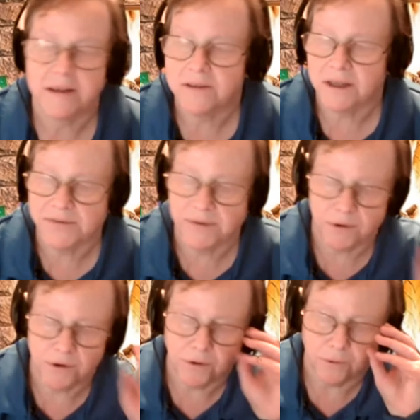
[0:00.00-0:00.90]
that. So that's
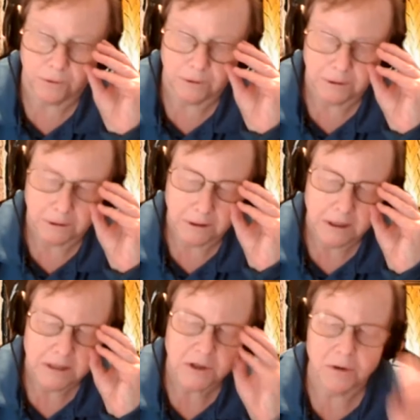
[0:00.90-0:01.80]
very cool.
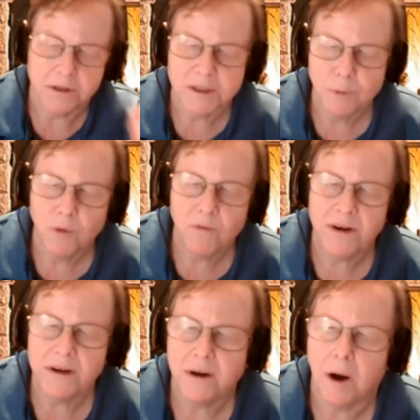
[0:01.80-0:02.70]
So this
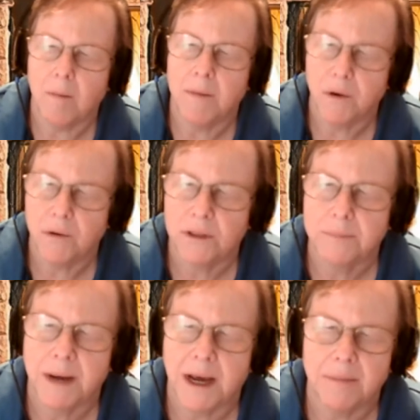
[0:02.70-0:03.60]
movie, Merry Little
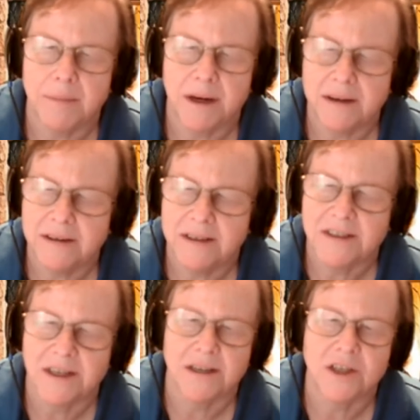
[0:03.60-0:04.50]
Batman, it
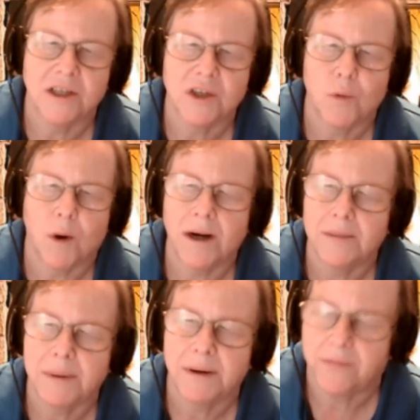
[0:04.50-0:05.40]
says it's quite a
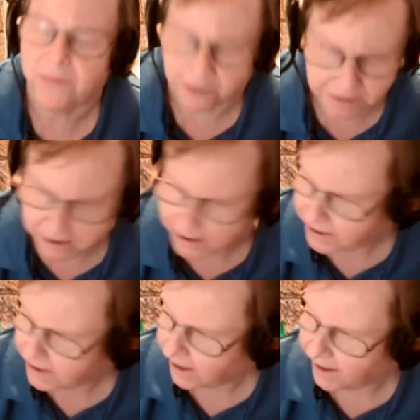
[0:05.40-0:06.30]
little bit of fun.
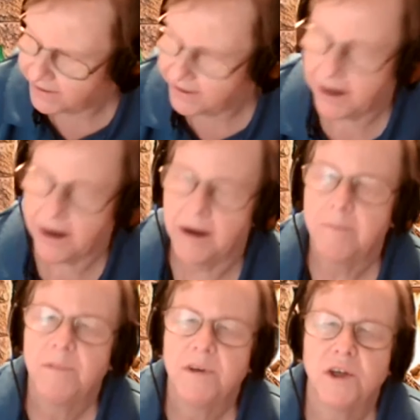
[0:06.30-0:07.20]
And
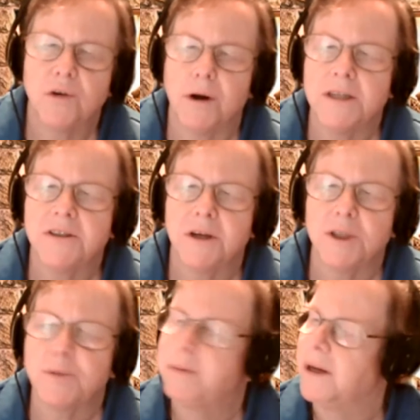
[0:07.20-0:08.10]
Therese
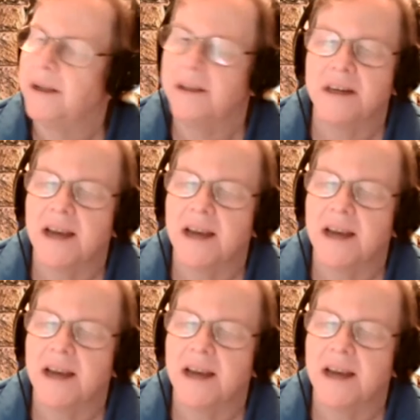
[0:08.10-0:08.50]
does play the